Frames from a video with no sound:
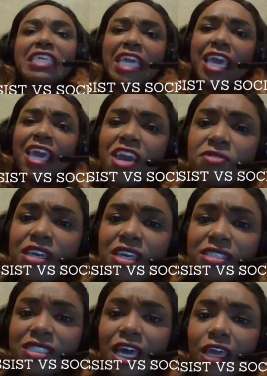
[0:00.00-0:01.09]

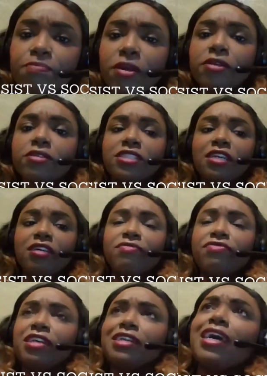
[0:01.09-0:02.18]
caring type person and
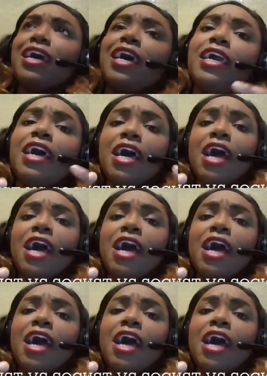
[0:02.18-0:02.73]
feeling like,